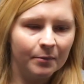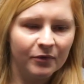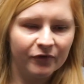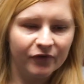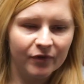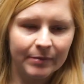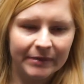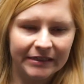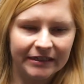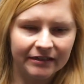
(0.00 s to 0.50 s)

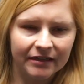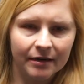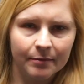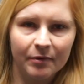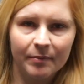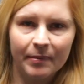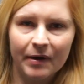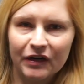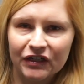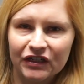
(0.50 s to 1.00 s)
from a
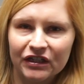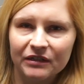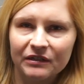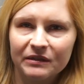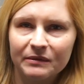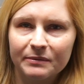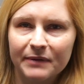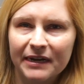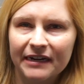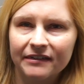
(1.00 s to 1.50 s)
disabled person's
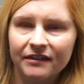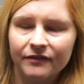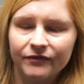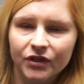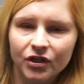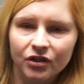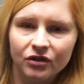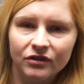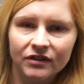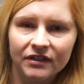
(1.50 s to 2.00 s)
perspective
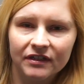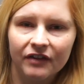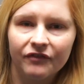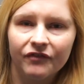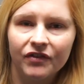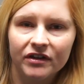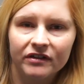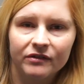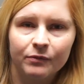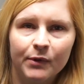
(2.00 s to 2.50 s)
too, to see
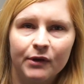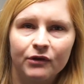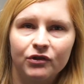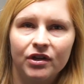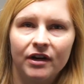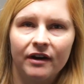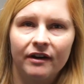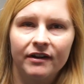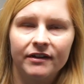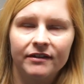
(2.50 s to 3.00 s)
if it's
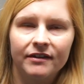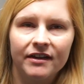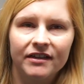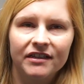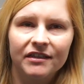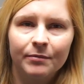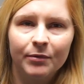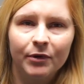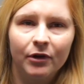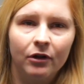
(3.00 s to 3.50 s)
wheelchair
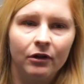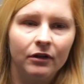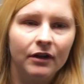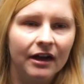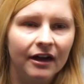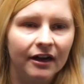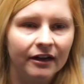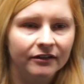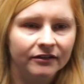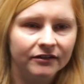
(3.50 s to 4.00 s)
accessible
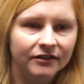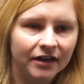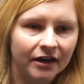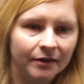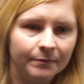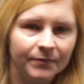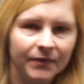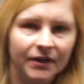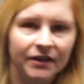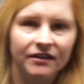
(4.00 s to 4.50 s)
and
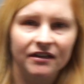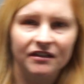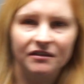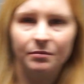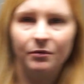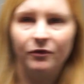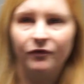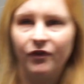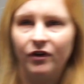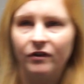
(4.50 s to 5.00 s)

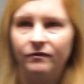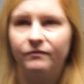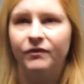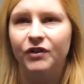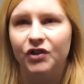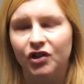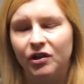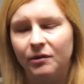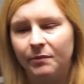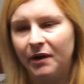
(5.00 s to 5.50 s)
accessible for
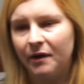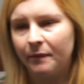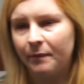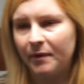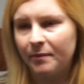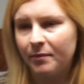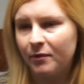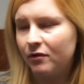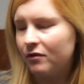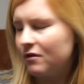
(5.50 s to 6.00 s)
visually impaired
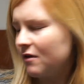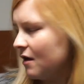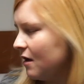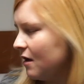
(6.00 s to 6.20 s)
people.